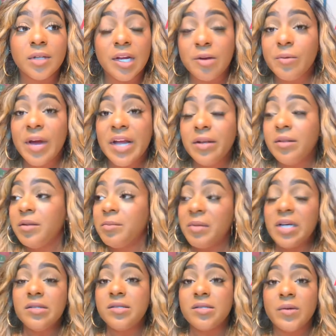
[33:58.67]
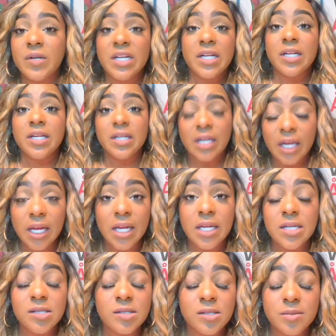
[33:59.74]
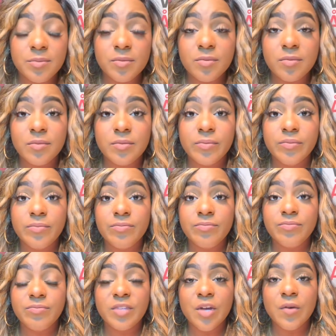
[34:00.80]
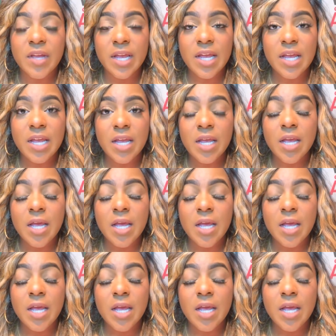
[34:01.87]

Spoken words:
and write the months on it and the days. Okay?